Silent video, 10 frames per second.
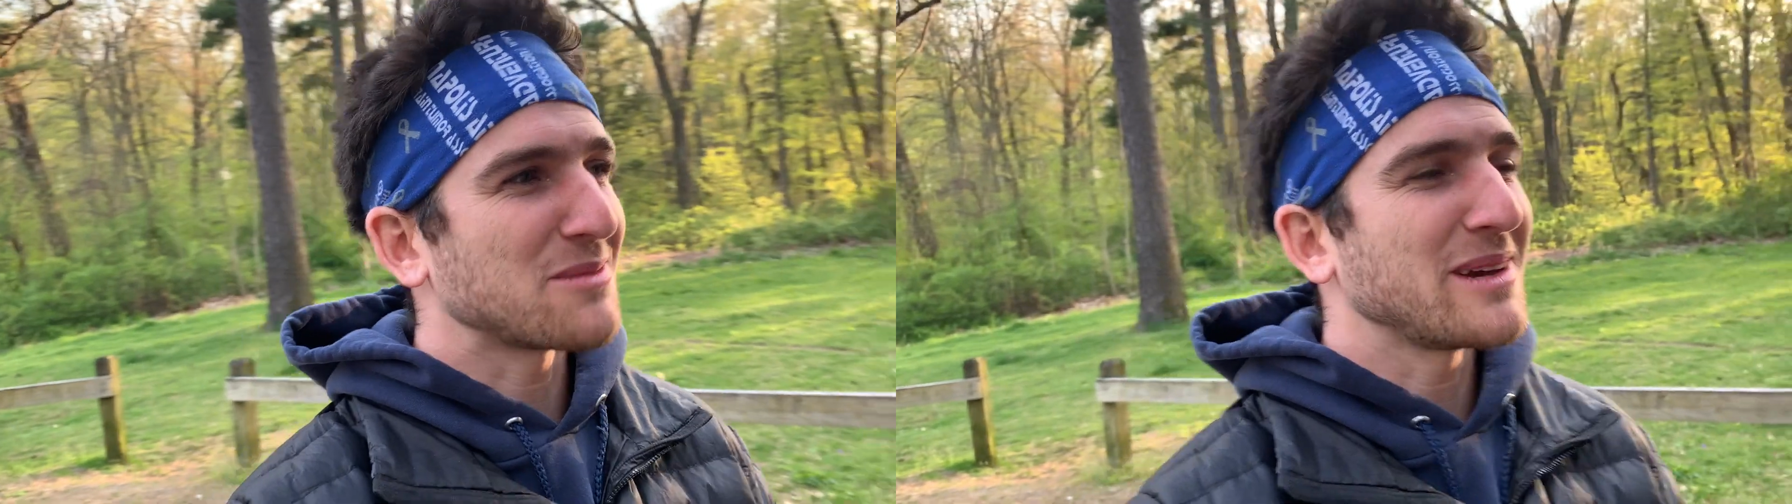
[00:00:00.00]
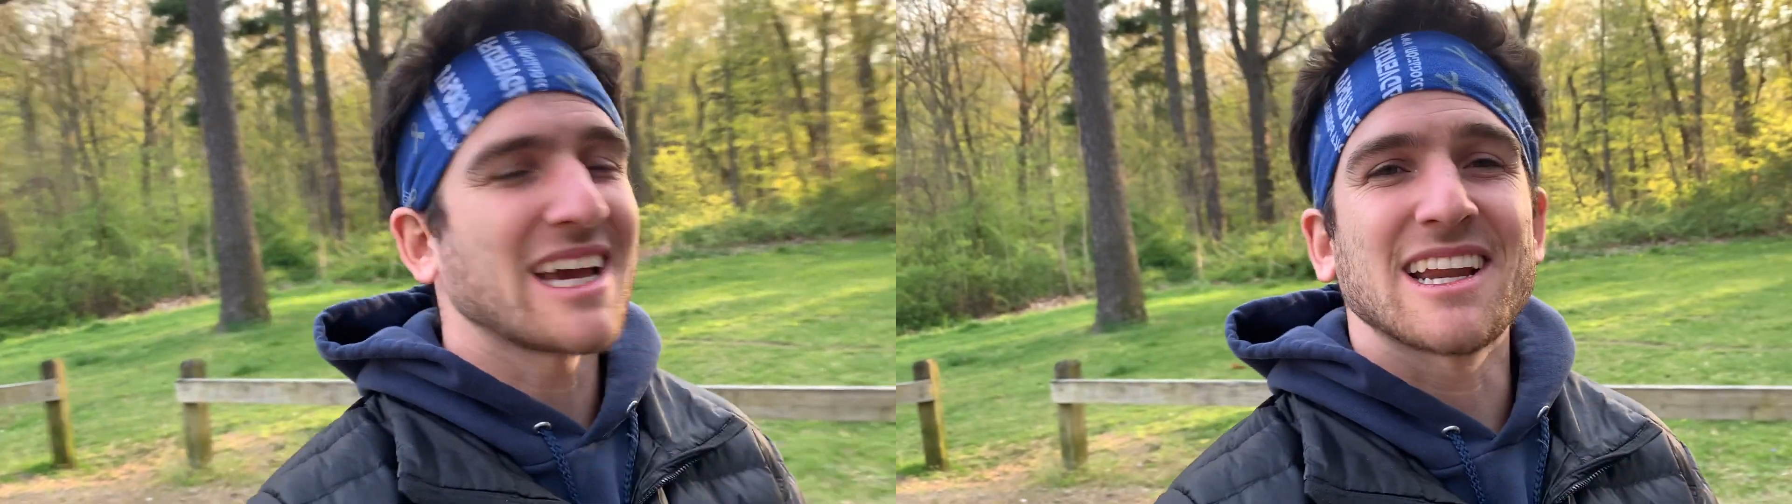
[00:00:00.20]

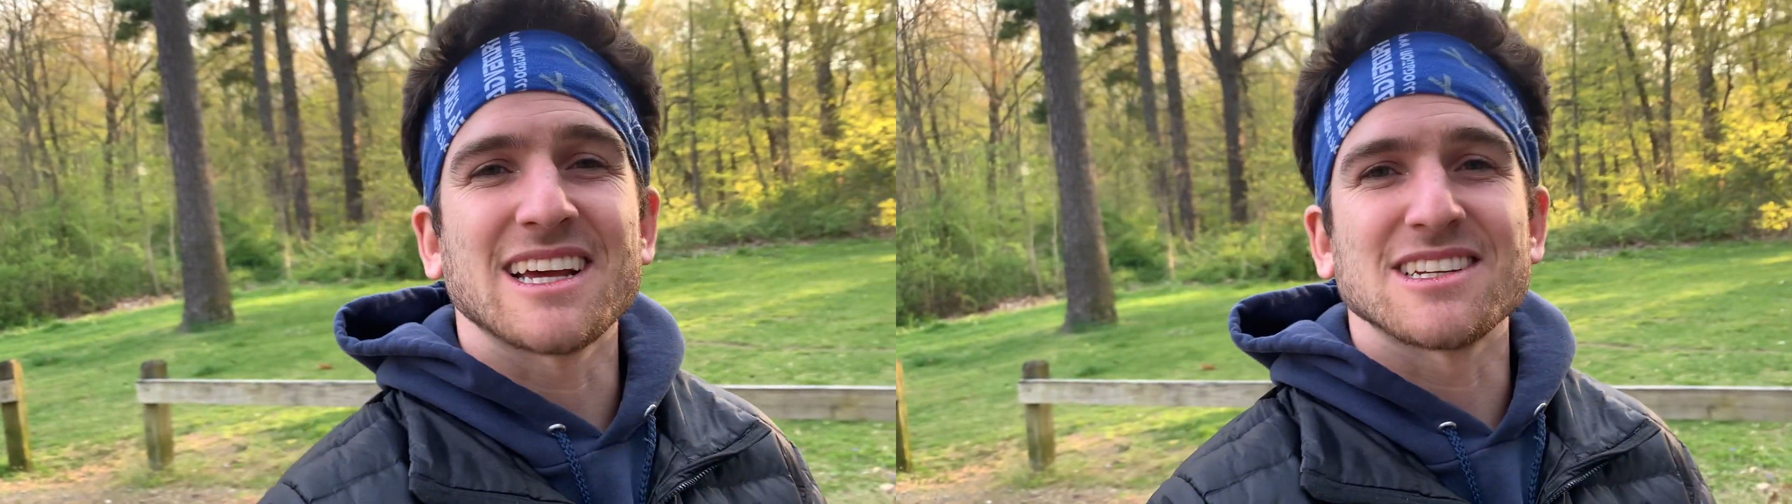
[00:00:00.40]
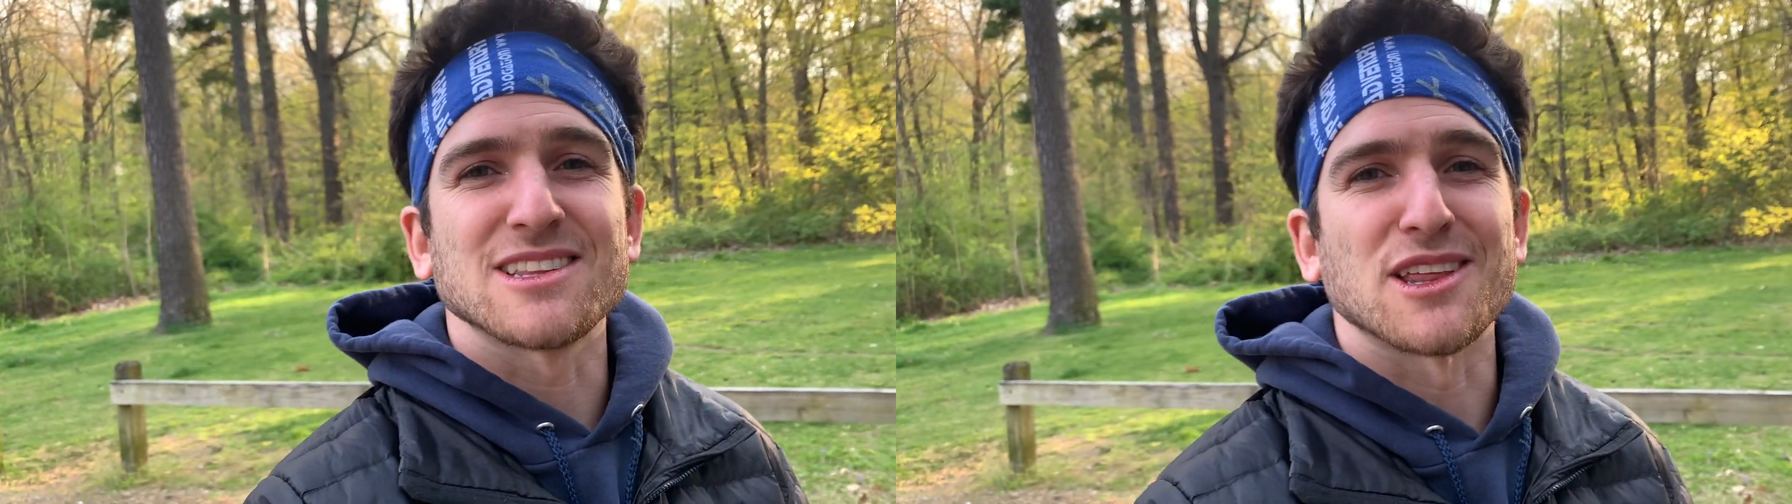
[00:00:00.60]
be getting
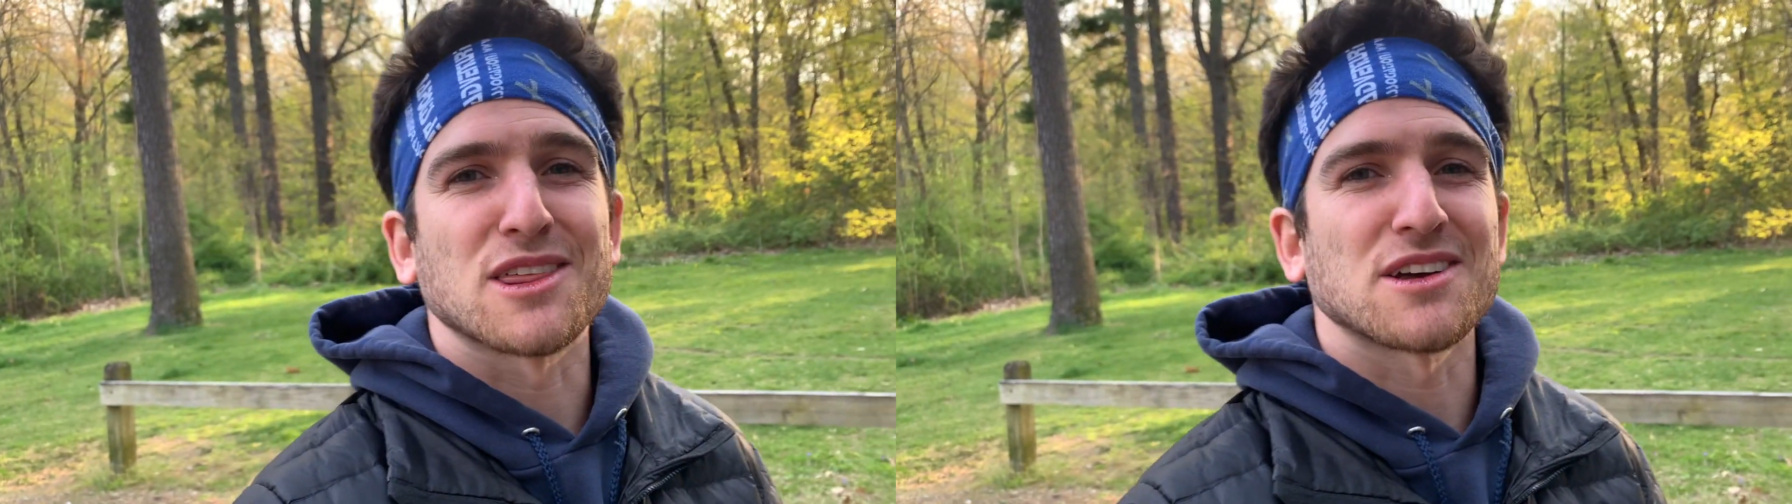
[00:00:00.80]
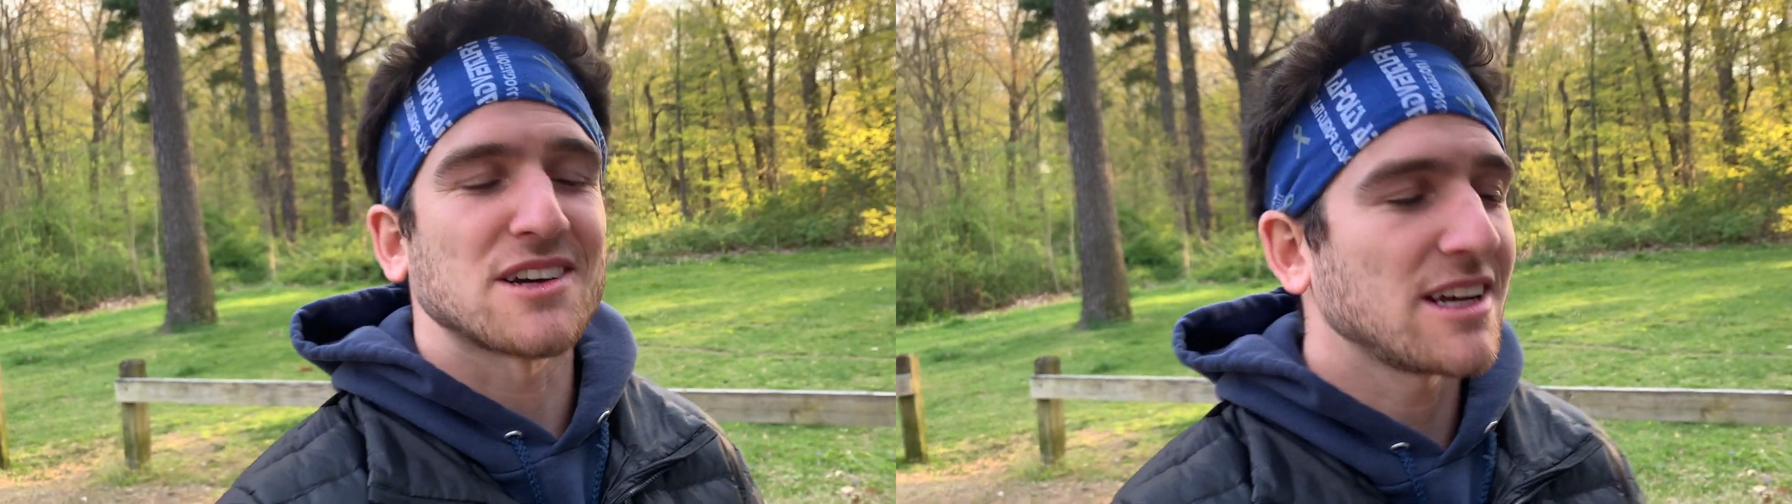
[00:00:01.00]
into the
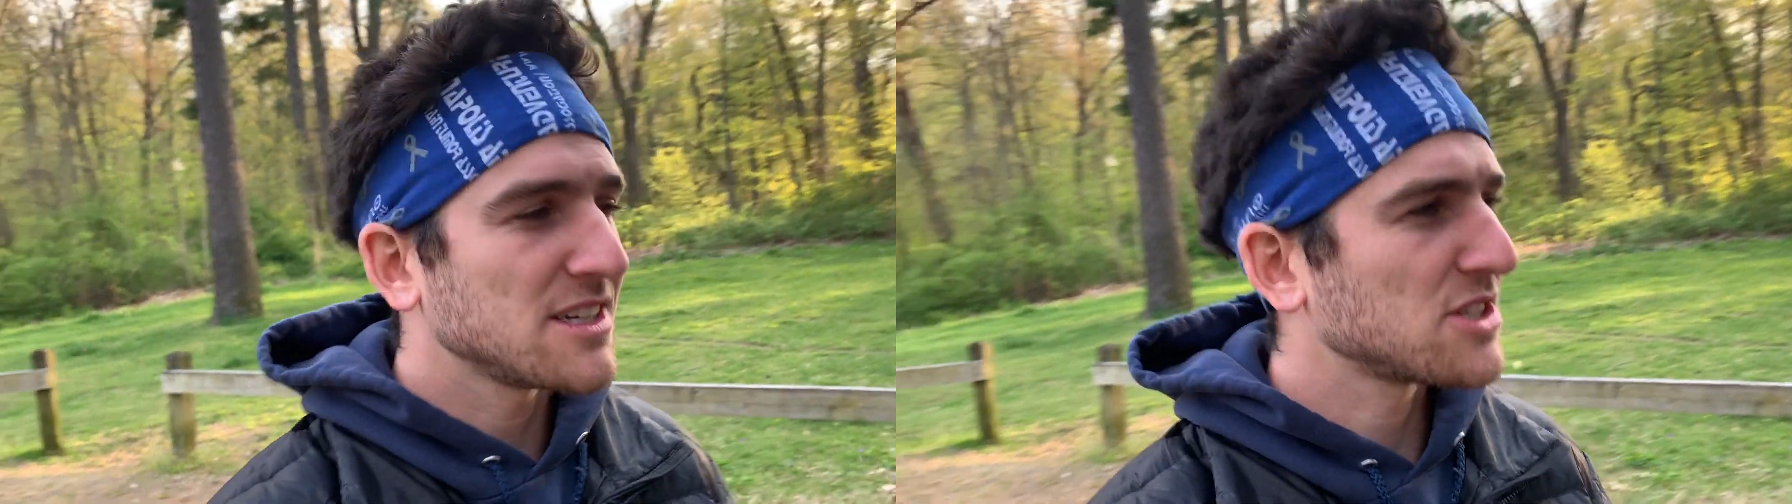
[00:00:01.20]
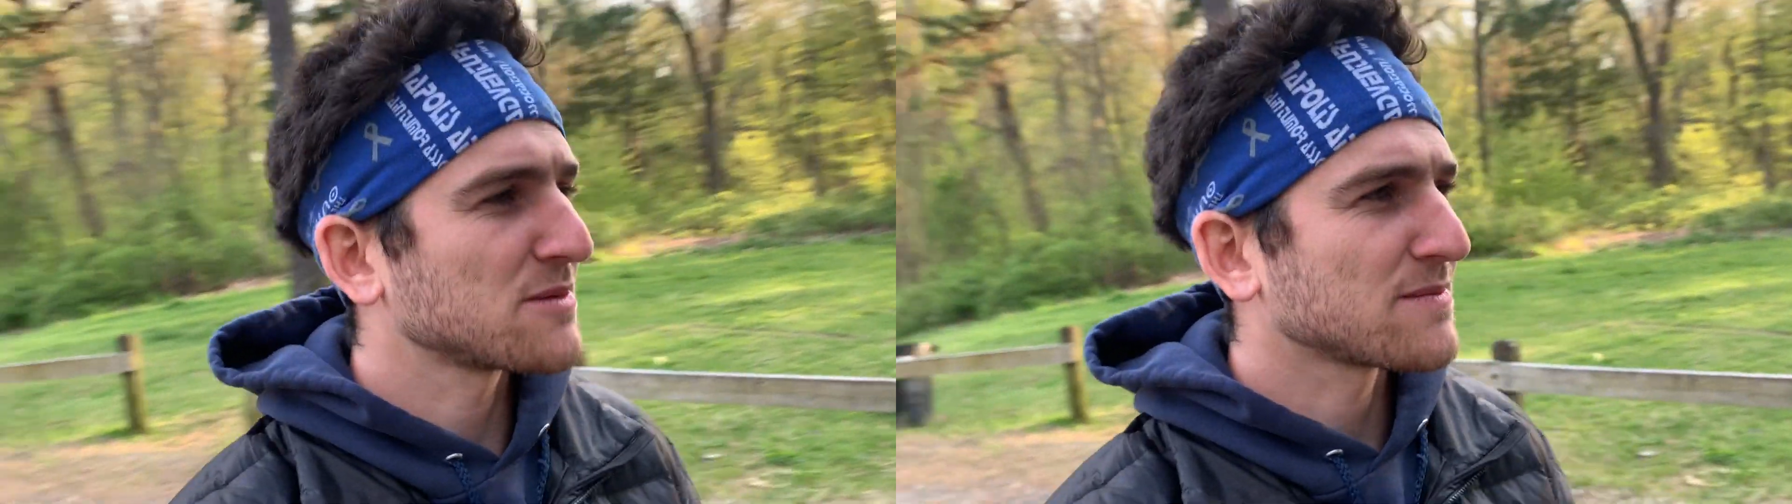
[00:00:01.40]
30s,